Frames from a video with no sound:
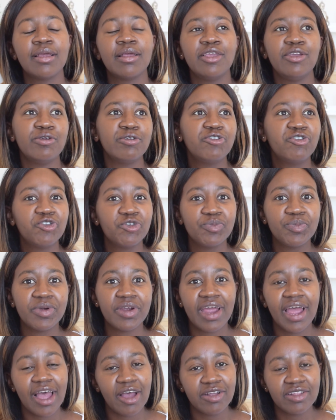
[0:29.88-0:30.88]

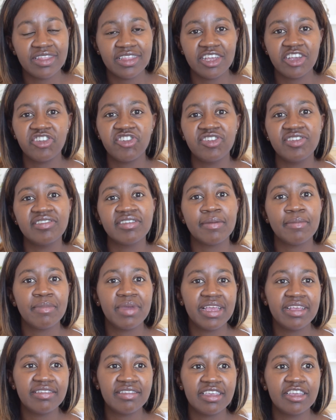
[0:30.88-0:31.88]
YouTuber out there. She's
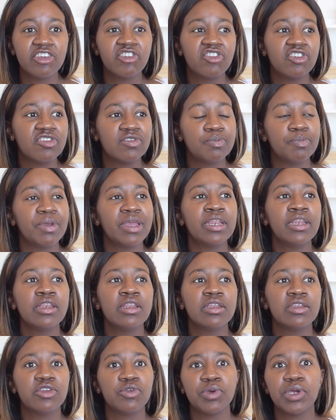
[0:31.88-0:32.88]
amazing. She's
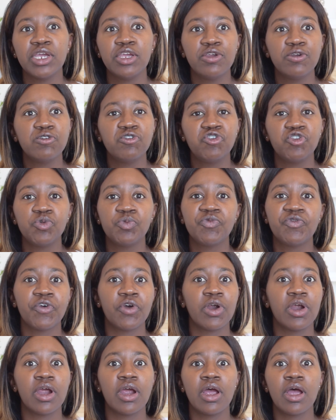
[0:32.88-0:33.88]
been doing YouTube
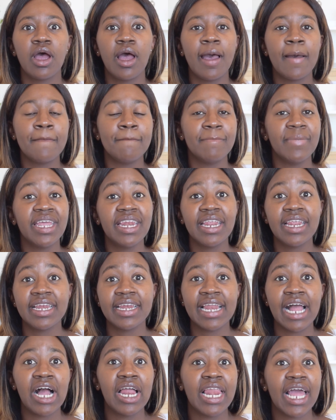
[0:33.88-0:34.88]
for a minute
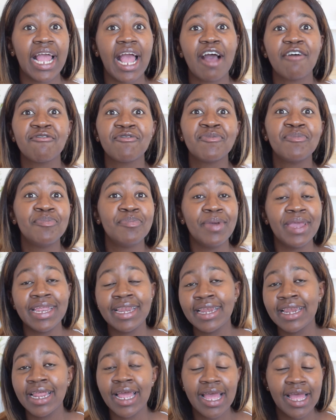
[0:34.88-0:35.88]
now. Like, I've
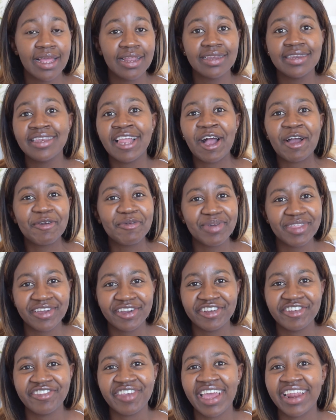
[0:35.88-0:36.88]
been down with
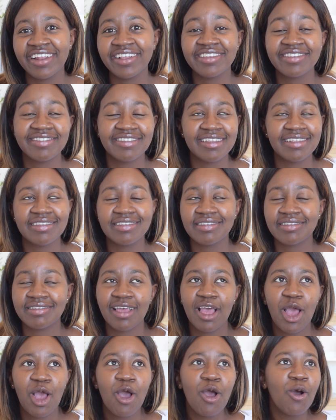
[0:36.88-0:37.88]
her channel since
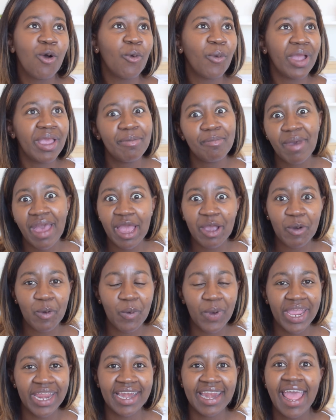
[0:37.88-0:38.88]
way back
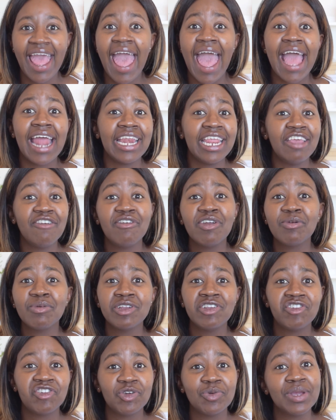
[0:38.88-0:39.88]
when, and even
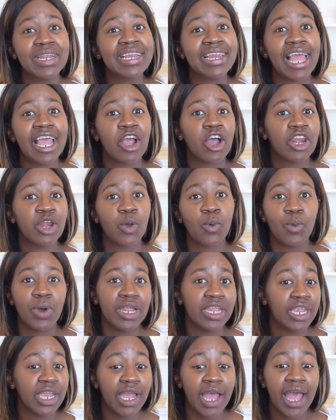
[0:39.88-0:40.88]
when she went like on a
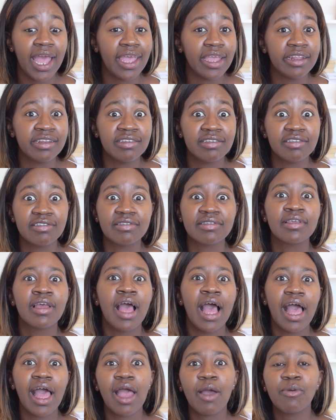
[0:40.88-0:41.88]
1-year hiatus,
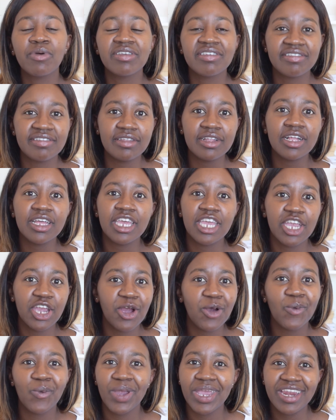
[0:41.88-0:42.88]
I was still
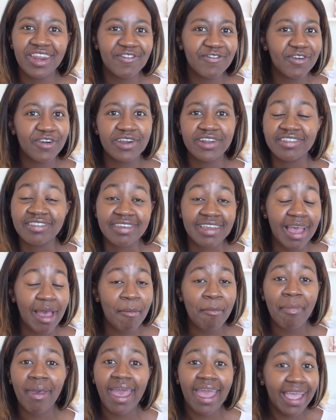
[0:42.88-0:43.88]
here waiting for her to
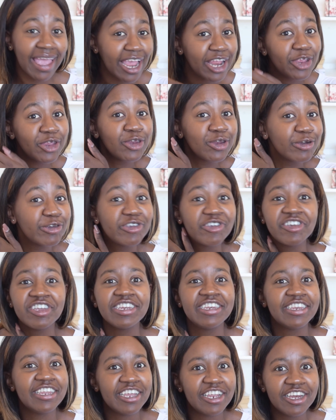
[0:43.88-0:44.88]
come back, and you know, she
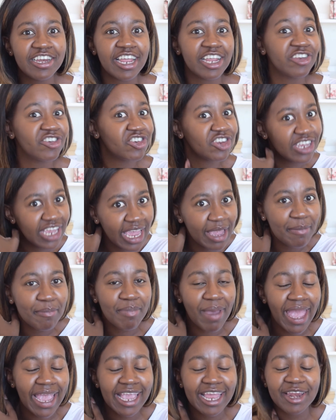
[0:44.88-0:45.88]
did, and she came
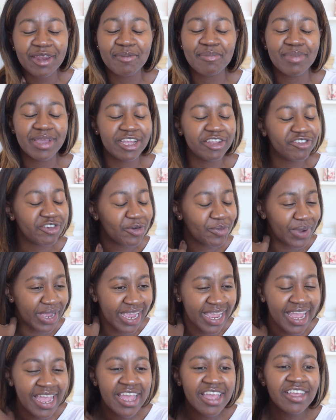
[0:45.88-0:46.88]
back in a major
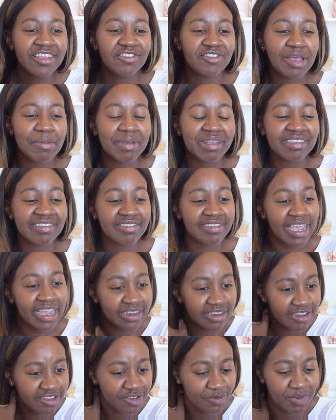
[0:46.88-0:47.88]
way. So I'm
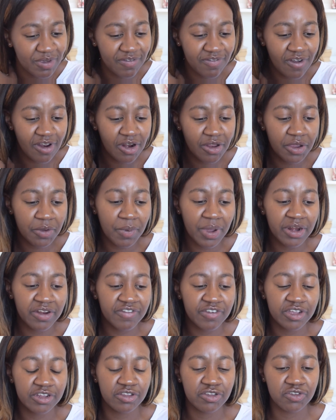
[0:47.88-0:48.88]
excited to be following one
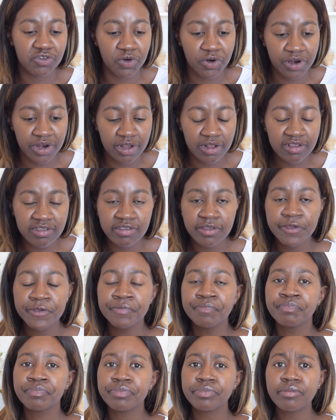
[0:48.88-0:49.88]
of her tutorials.
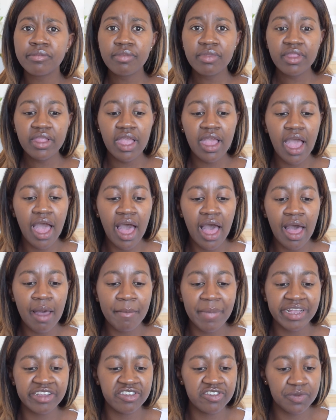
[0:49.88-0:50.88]

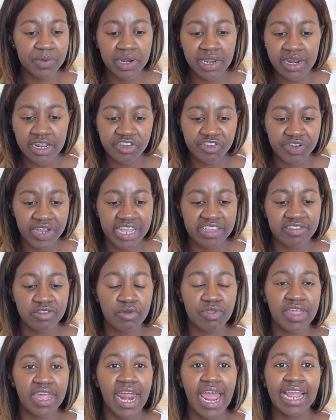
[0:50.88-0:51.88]
I just want to let you guys
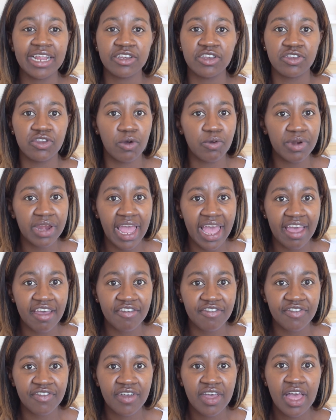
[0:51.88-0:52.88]
know that I don't
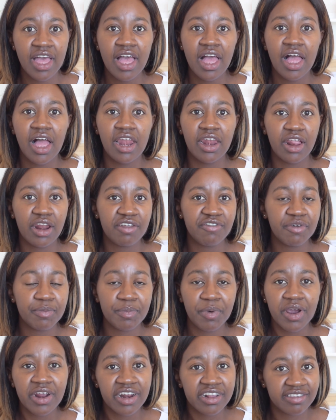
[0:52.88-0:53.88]
have a lot of the
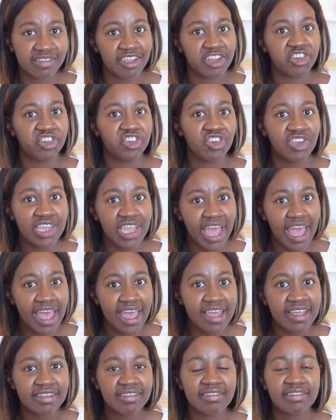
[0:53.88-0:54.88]
products that she
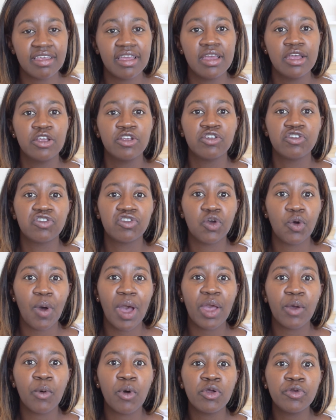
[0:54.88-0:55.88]
has, so
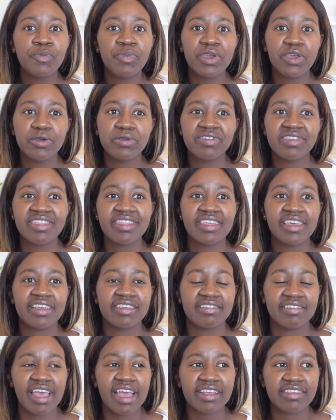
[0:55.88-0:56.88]
I won't be using the
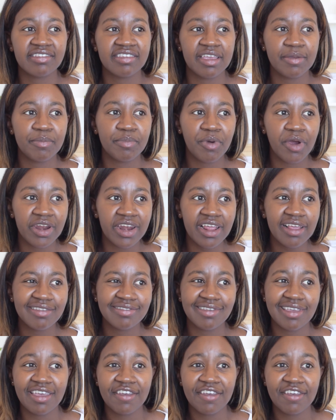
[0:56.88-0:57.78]
exact same products.